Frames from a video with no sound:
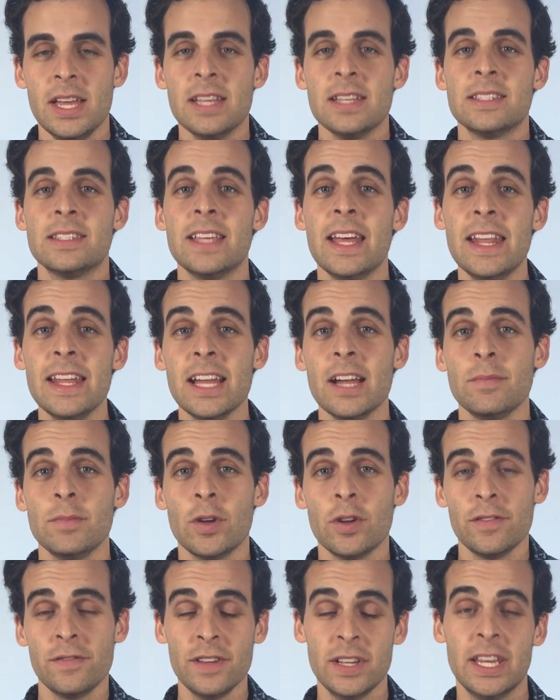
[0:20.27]
Setting up
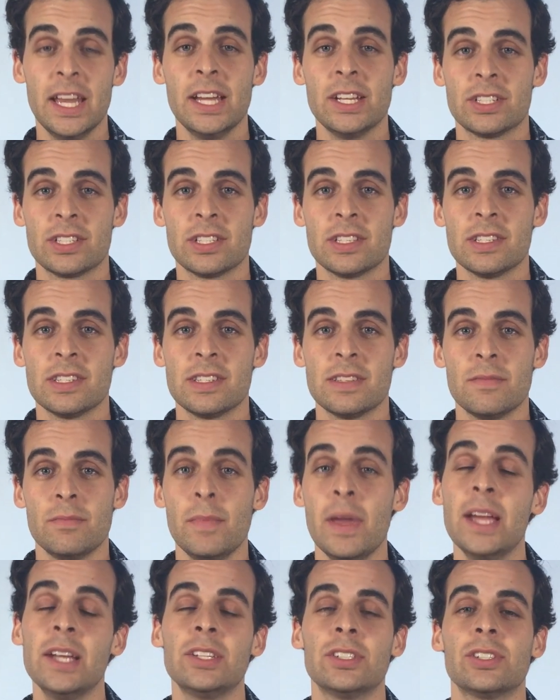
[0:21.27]
notifications
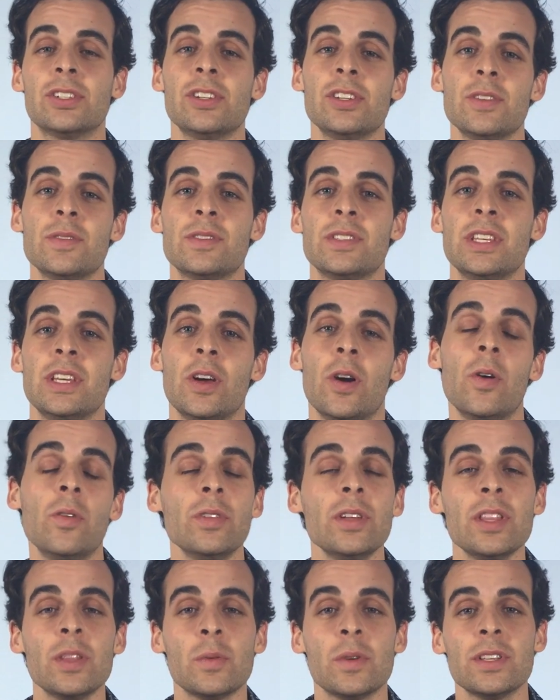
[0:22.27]
makes sure you see
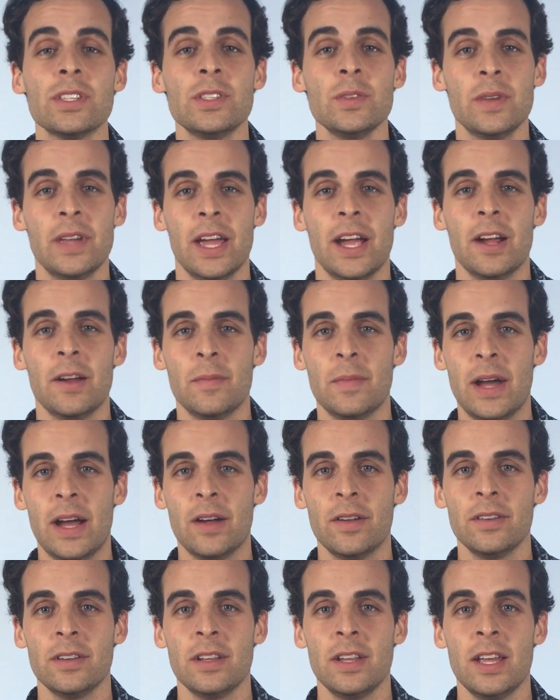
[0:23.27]
only the ones you care
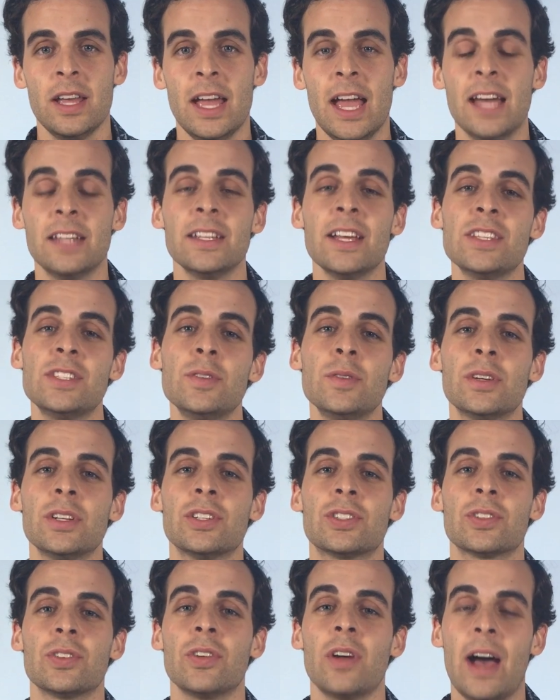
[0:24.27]
about and lets you
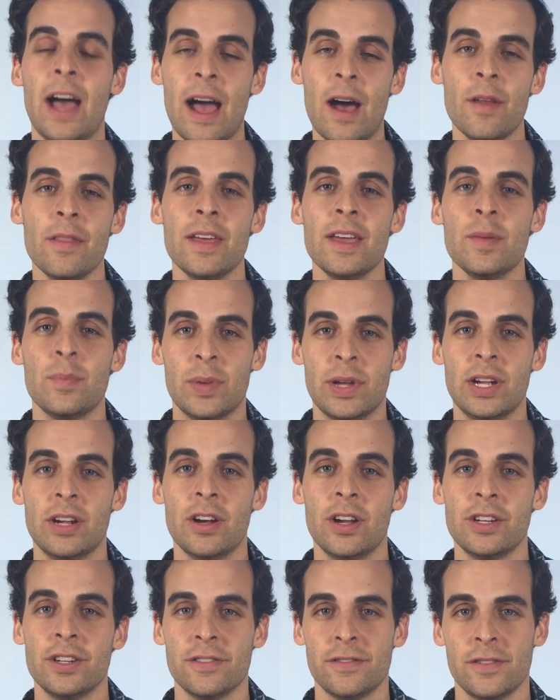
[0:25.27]
control how they appear
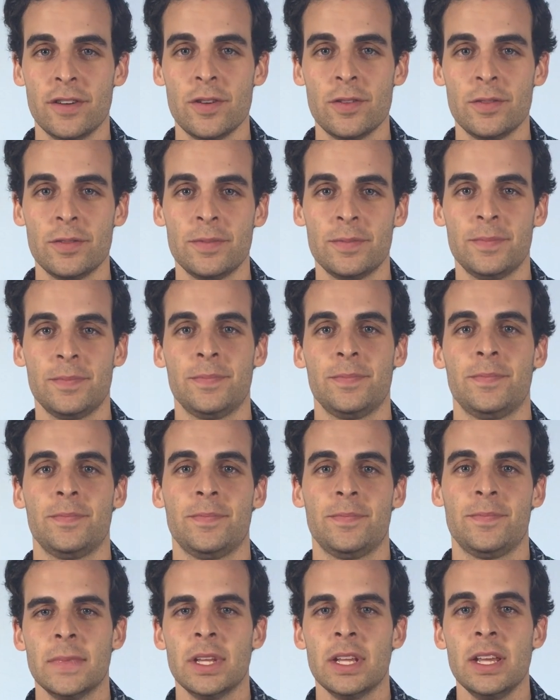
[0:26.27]
on your
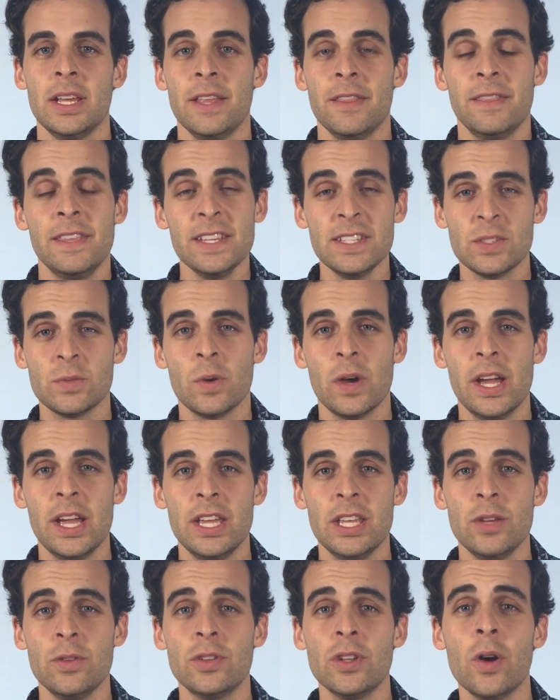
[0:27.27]
phone. This way,
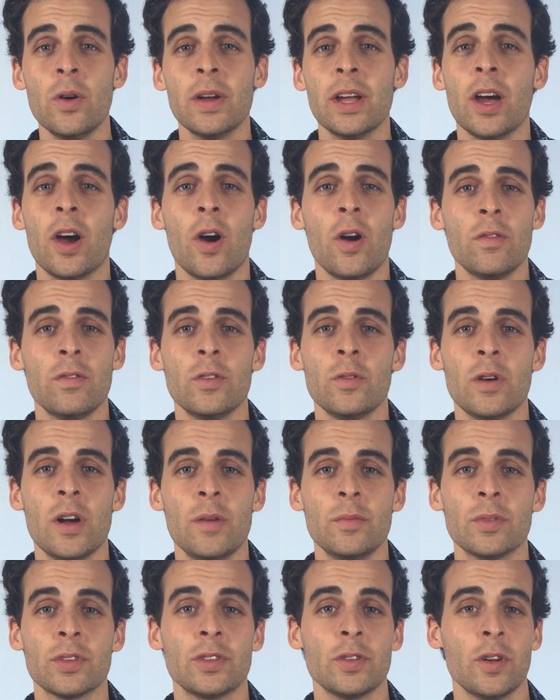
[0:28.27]
you don't get
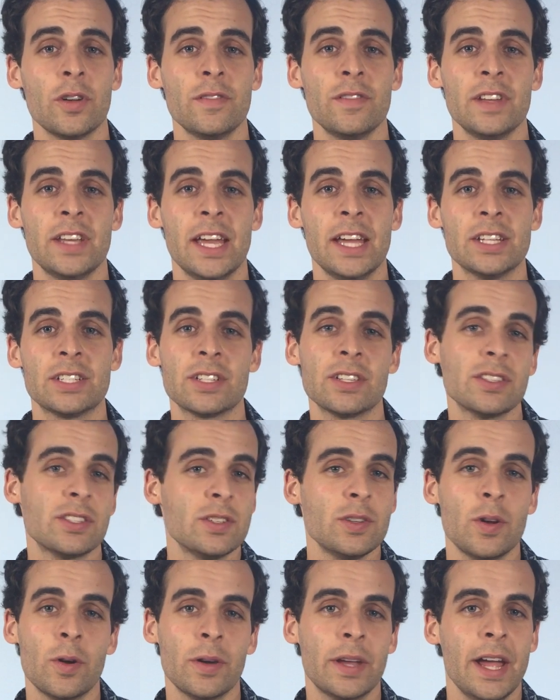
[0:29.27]
overwhelmed with notifications
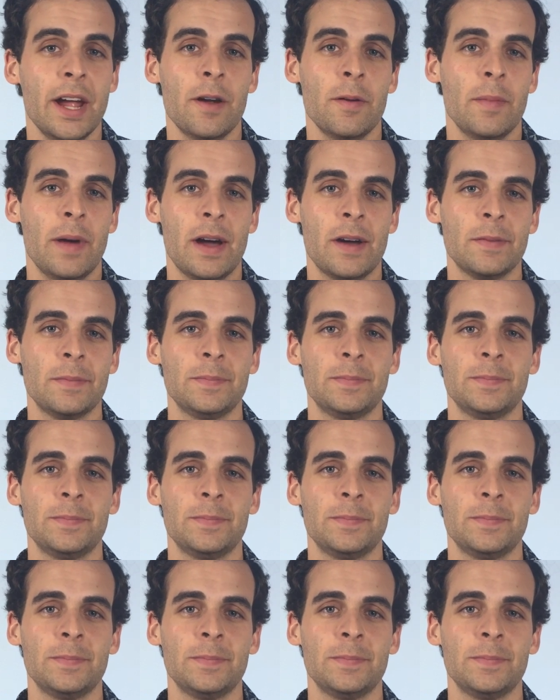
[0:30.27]
you don't care about.